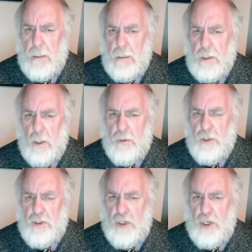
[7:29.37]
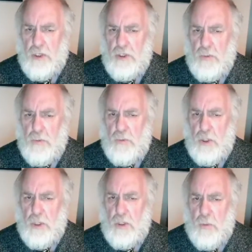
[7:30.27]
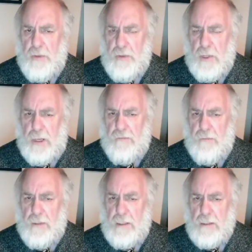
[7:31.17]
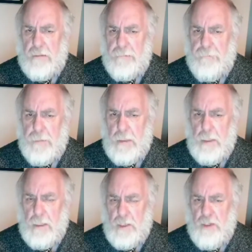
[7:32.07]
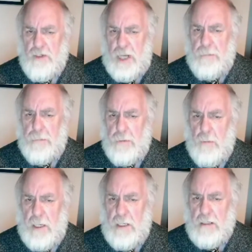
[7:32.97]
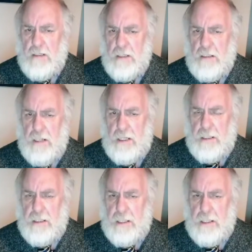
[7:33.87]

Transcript: So the church would work with government to shape wider society,